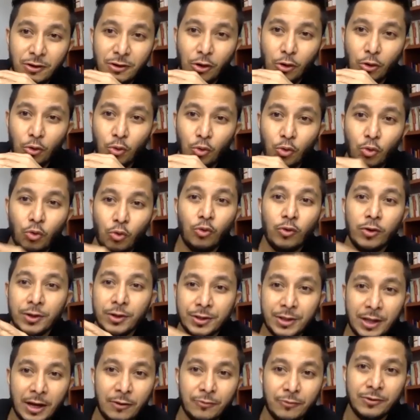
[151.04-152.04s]
lower
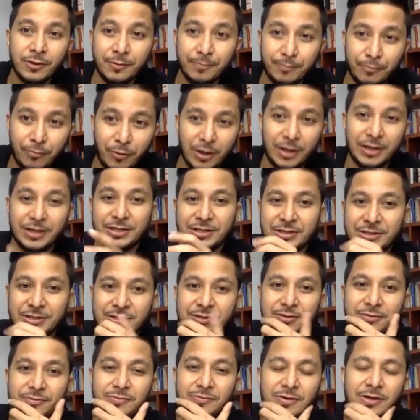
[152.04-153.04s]
down the price,
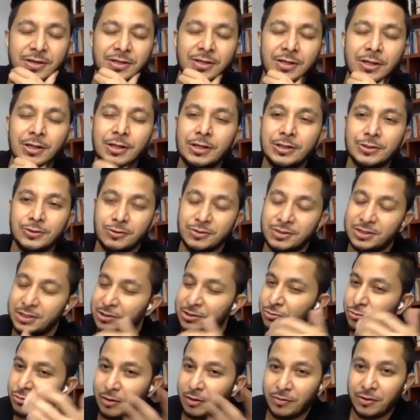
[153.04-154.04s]
right? So since
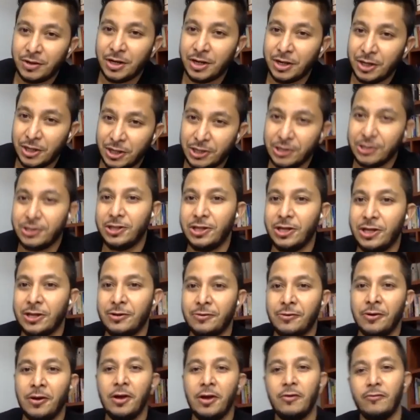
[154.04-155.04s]

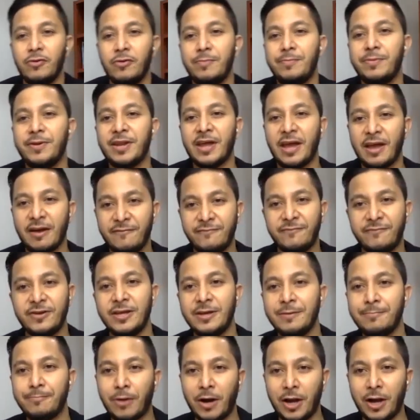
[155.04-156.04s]
2018, we've been
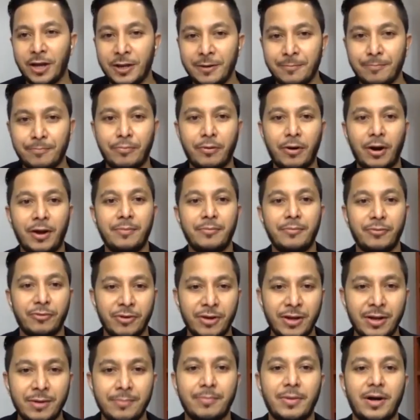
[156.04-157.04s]
heavily buying
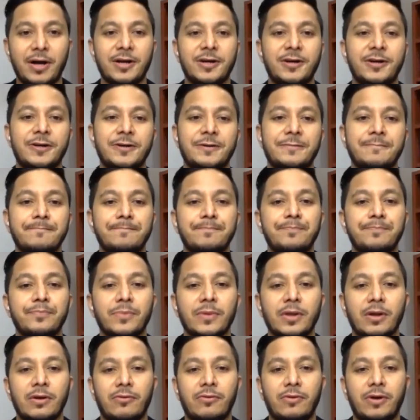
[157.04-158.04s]
primary market,
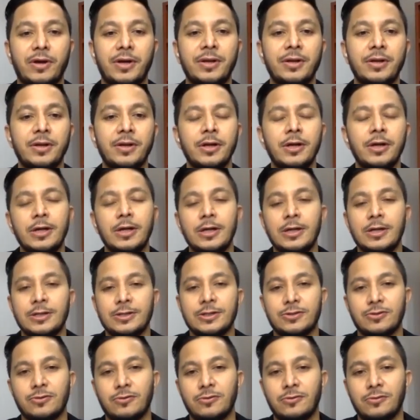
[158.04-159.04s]
right?
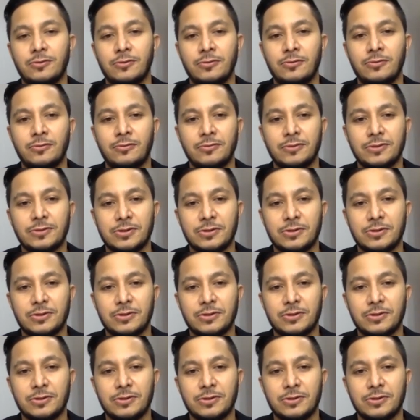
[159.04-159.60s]
So